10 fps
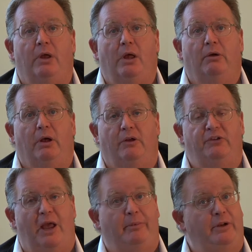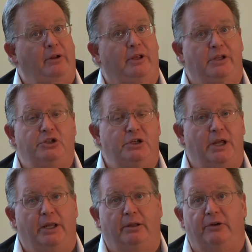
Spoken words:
salmonella in chicken,